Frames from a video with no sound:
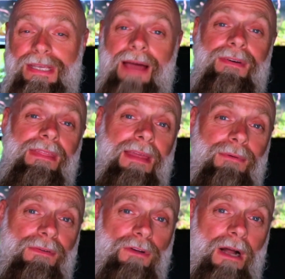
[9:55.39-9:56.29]
Everything
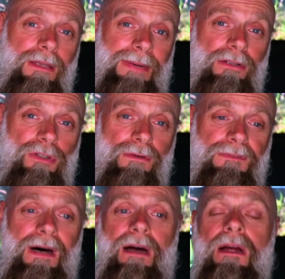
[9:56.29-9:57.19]
we've talked about so
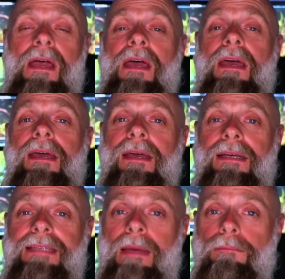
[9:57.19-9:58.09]
far
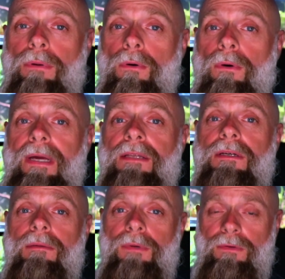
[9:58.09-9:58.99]
is a point
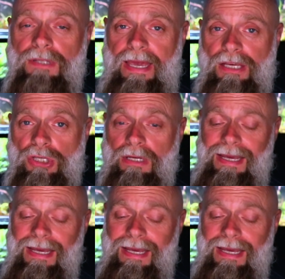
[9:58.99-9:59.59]
mutation.